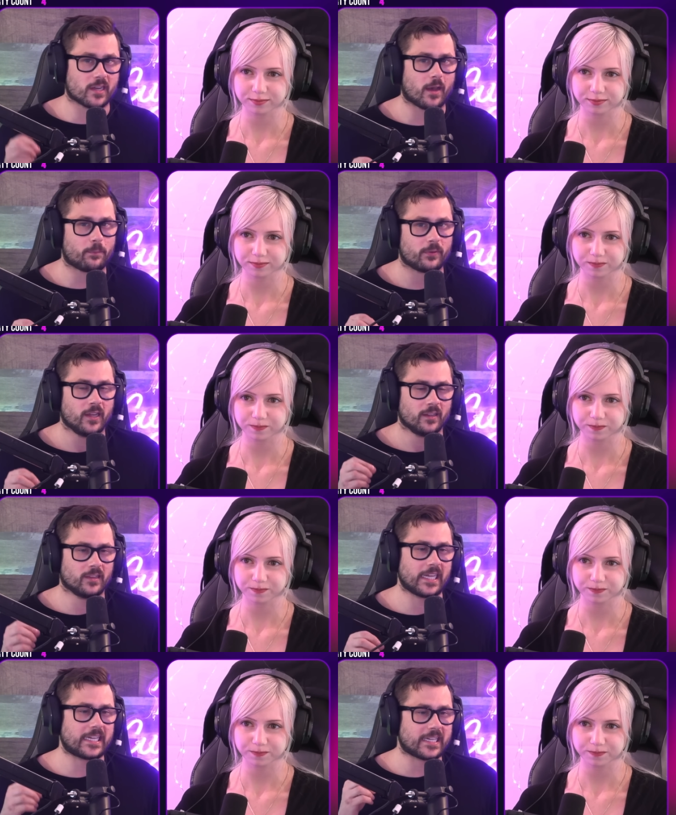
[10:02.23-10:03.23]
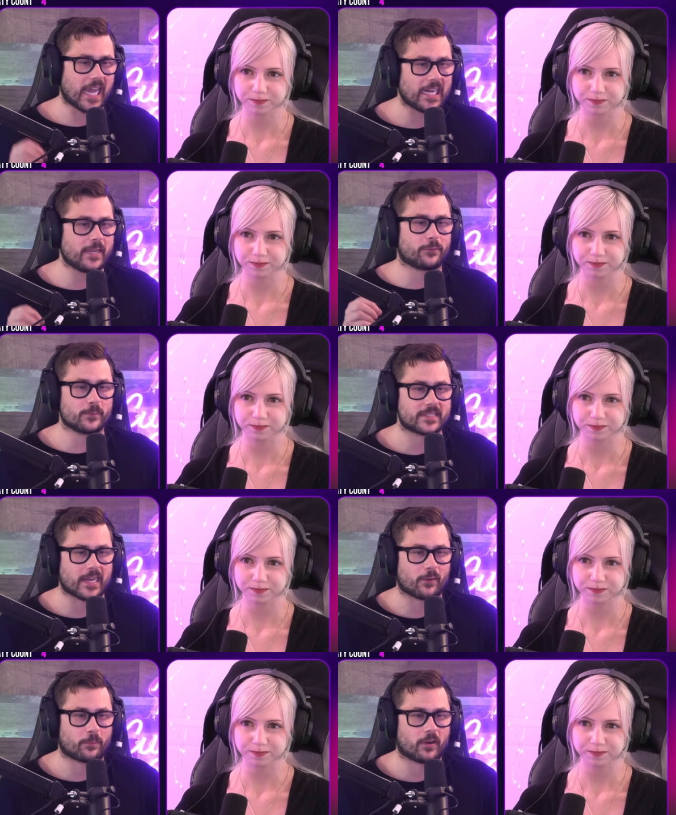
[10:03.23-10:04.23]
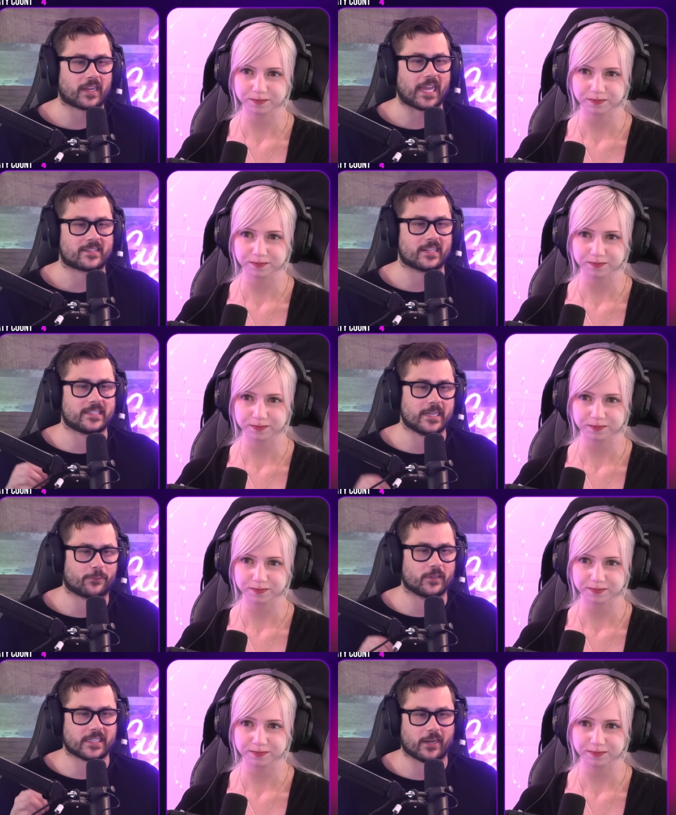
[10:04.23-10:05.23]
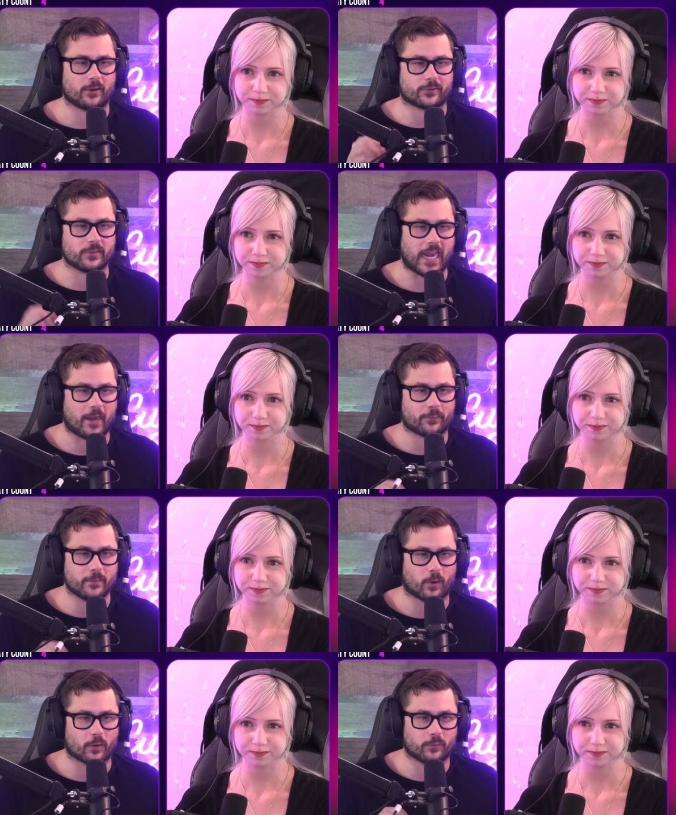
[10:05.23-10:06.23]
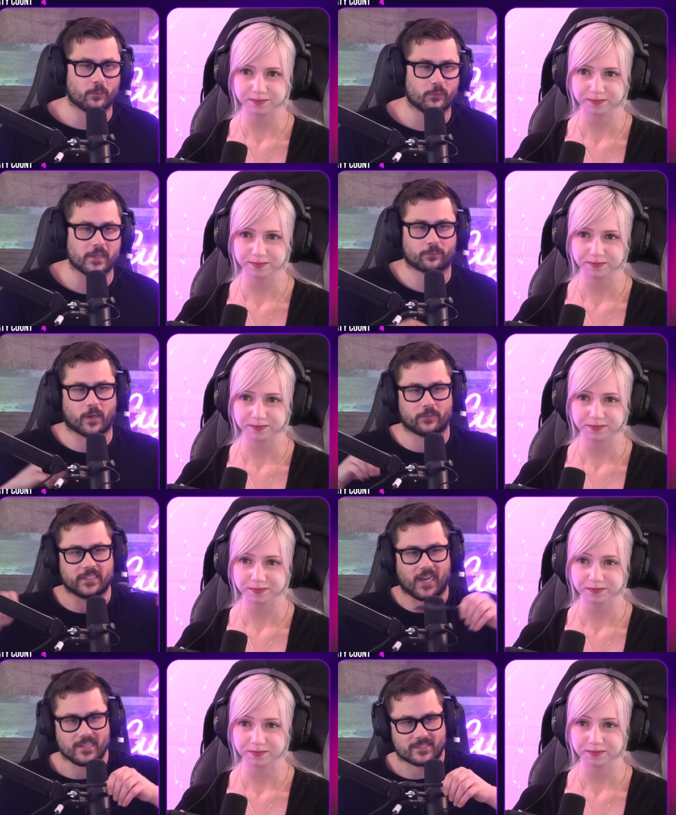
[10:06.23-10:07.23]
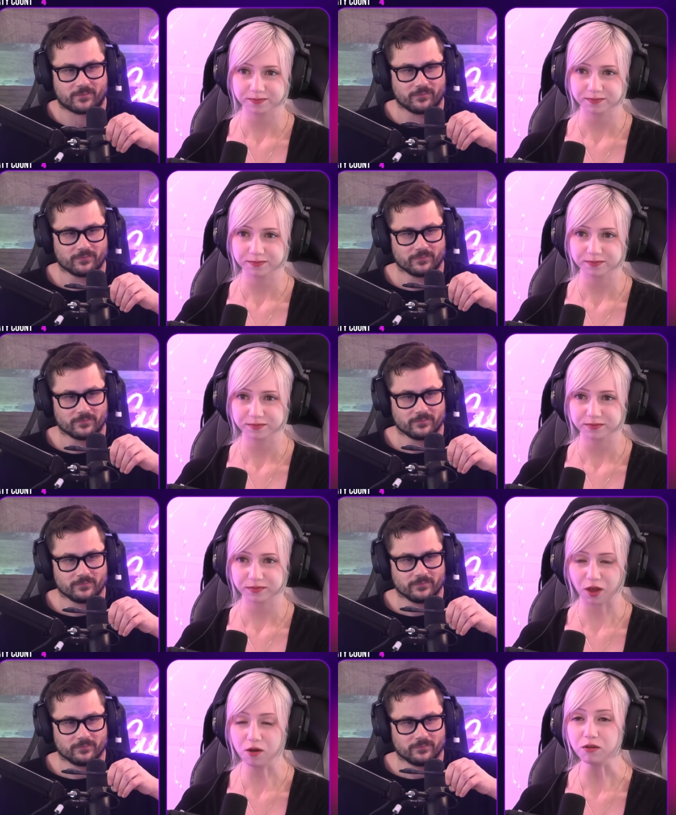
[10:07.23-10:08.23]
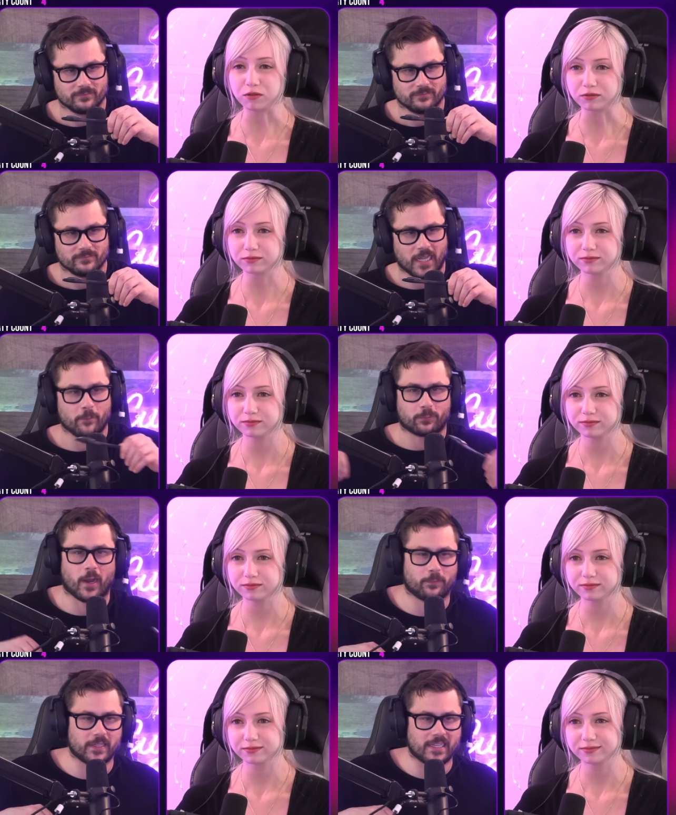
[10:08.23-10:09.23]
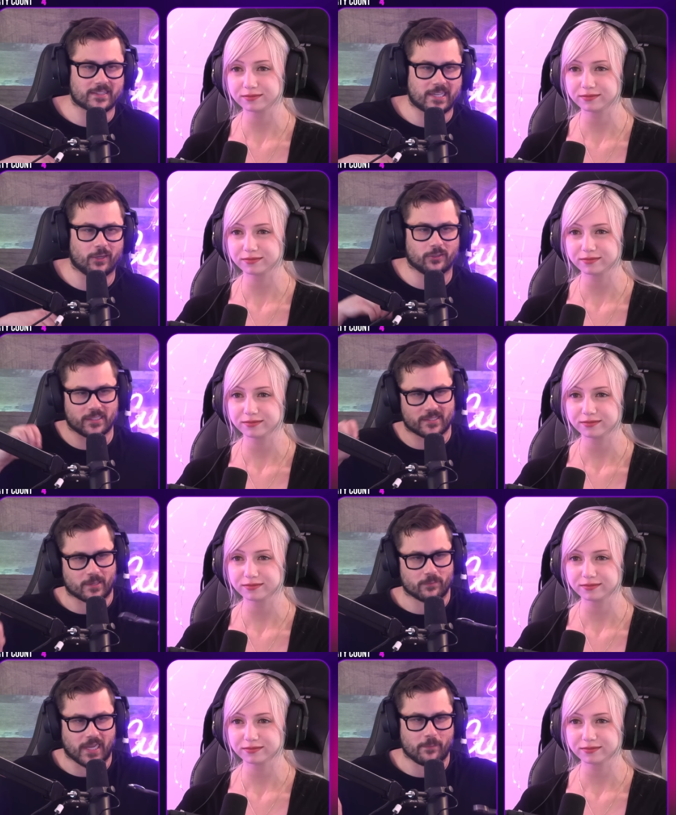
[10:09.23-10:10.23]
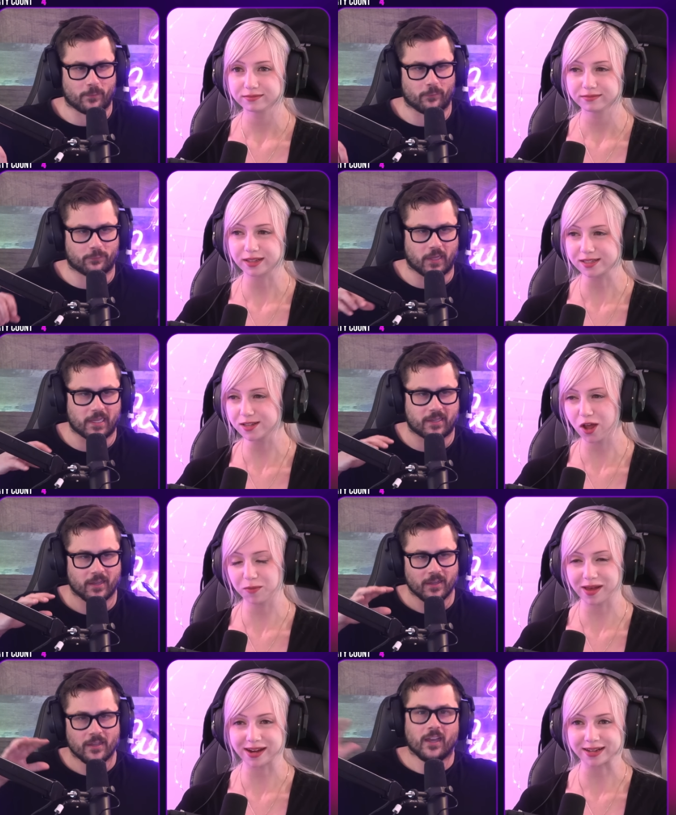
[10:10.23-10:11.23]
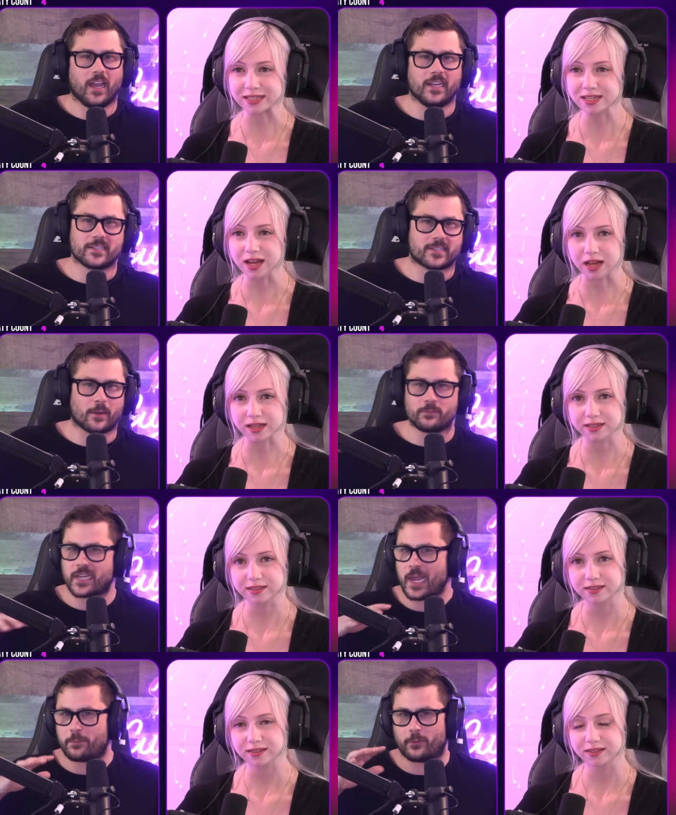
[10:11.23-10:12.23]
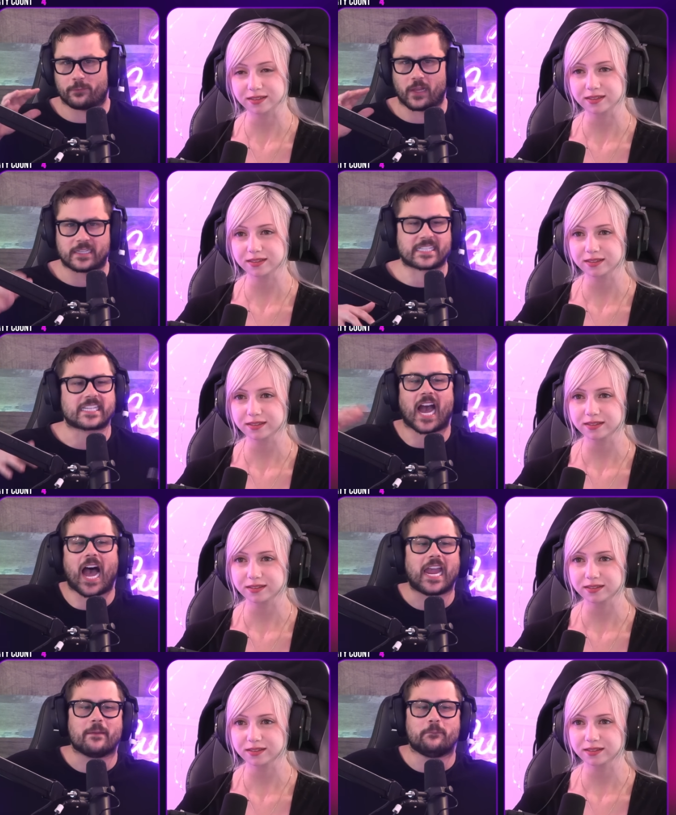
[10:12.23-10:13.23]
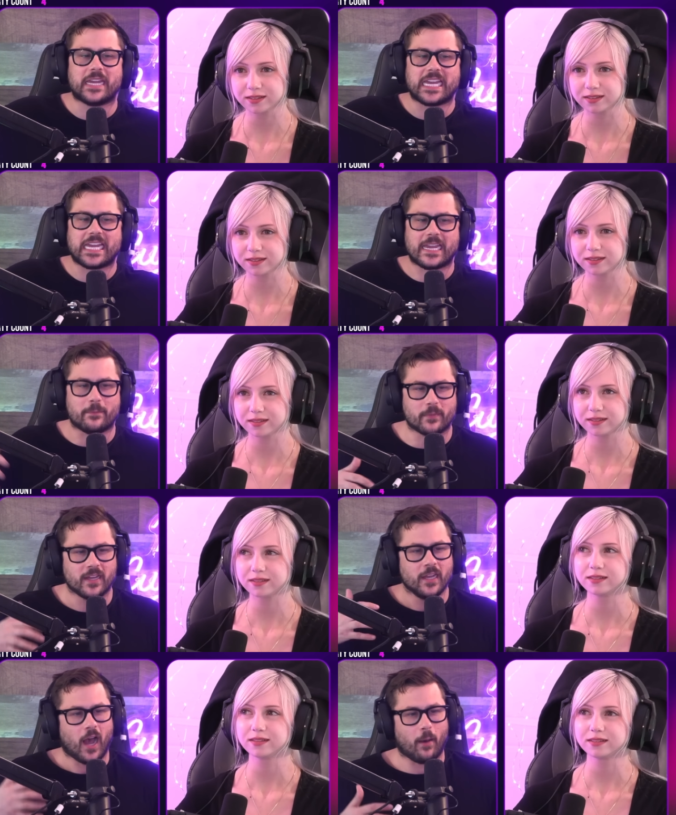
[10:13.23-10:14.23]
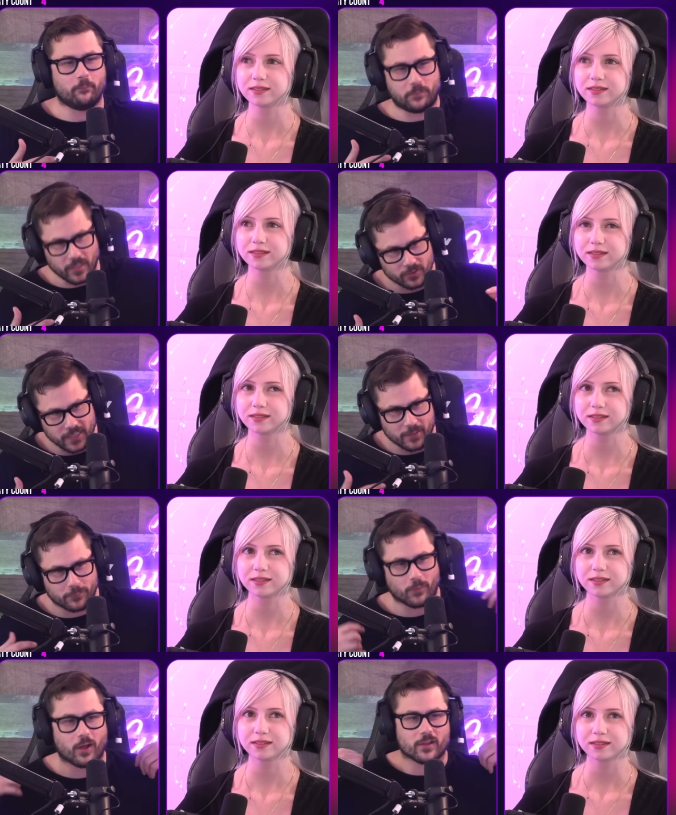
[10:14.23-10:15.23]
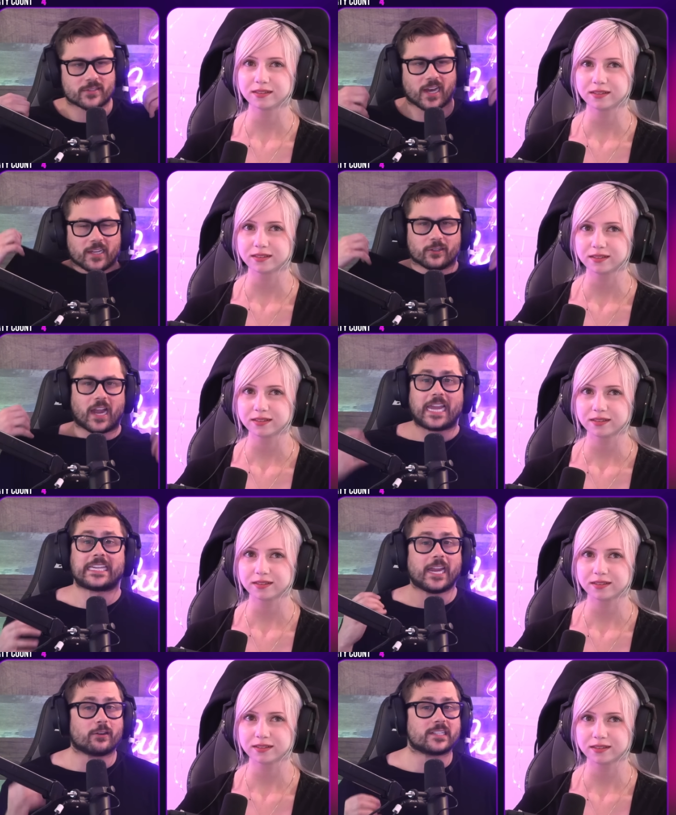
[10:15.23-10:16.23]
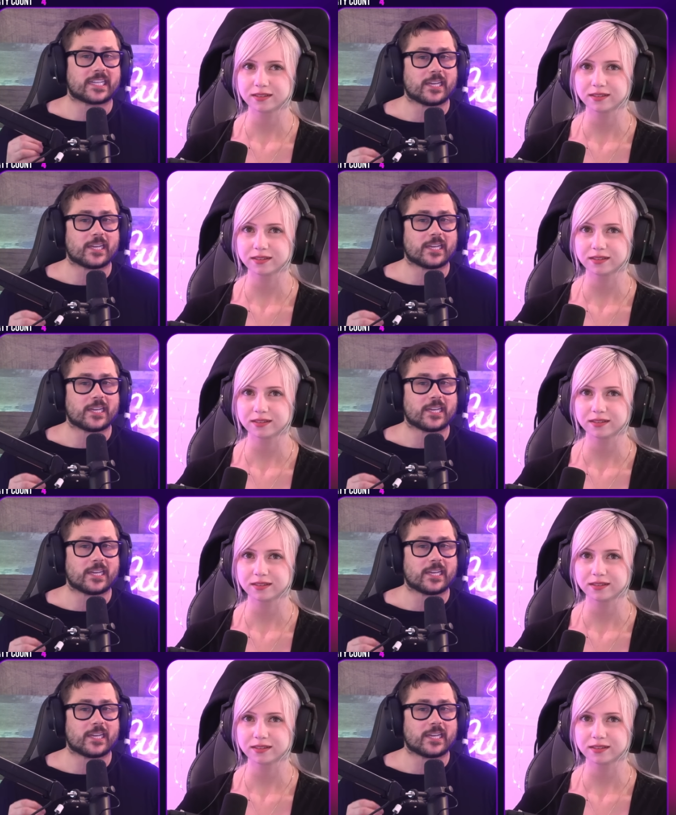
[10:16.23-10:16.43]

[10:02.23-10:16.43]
Speaker 1: up like Kenny from South Park as a different character in every Marvel movie and promptly dies. Oh. And promptly gets killed in some type of That's like not a bad idea. In some type of like sky beam, a building falls on her. I guarantee